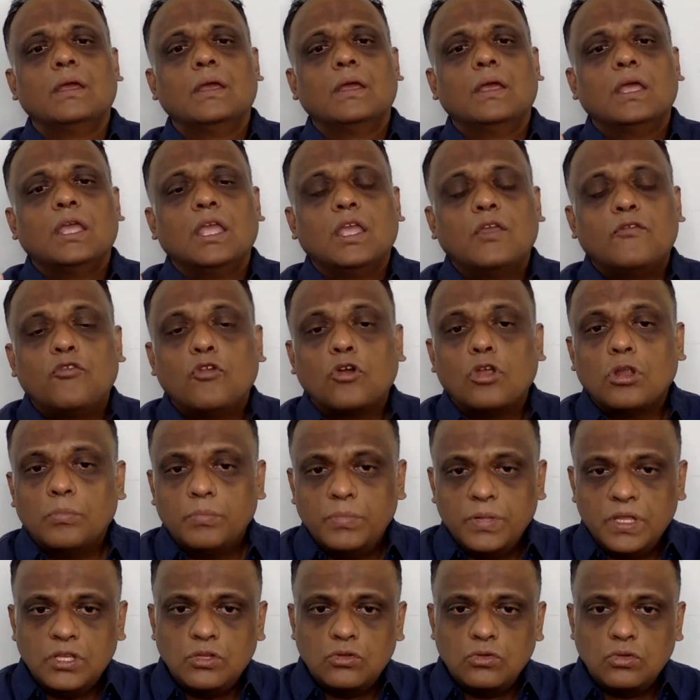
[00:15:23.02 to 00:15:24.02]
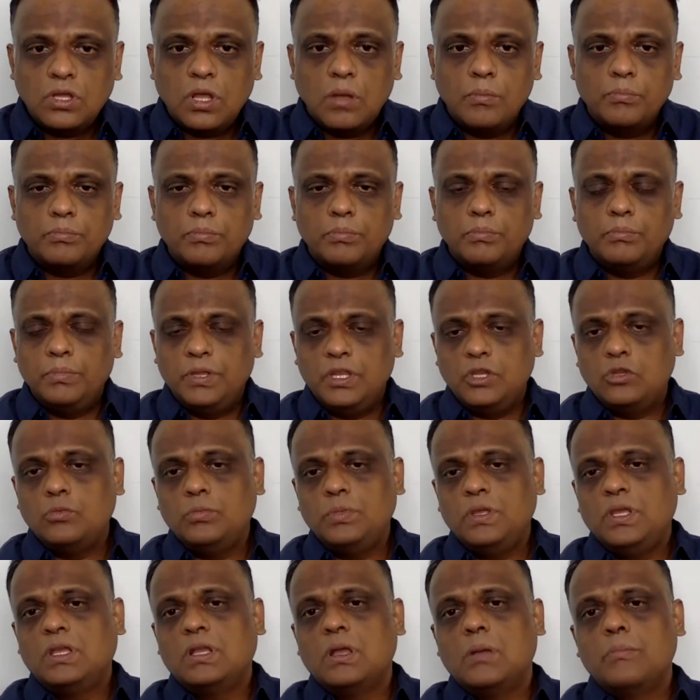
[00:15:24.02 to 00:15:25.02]
if you're a B2 com- B2B
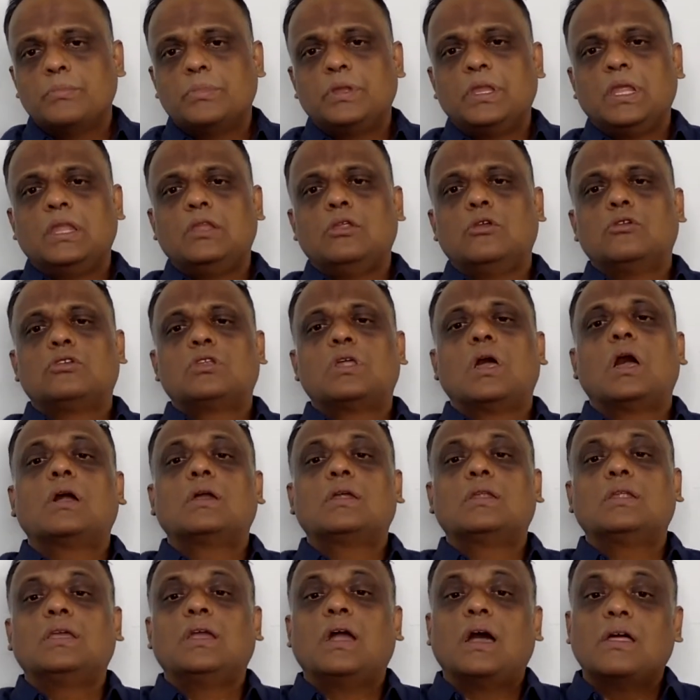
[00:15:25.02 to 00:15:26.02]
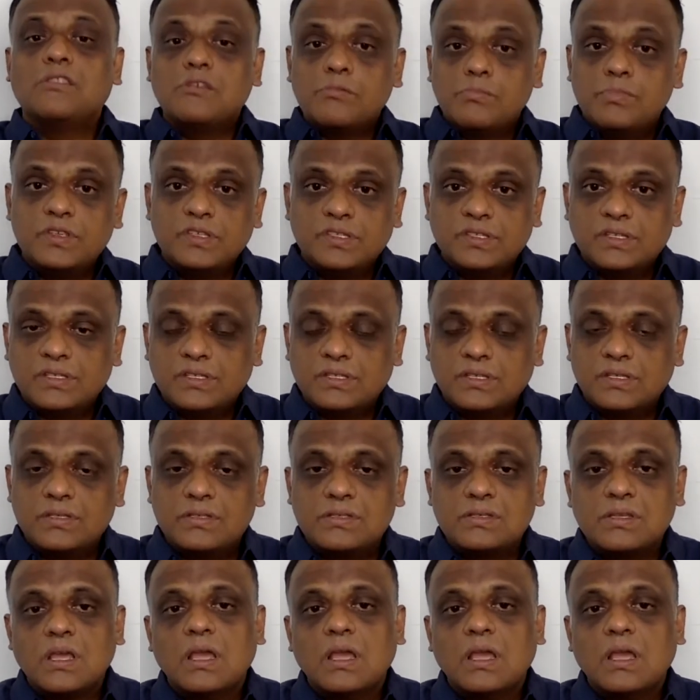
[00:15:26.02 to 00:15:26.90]
company and you're targeting other businesses,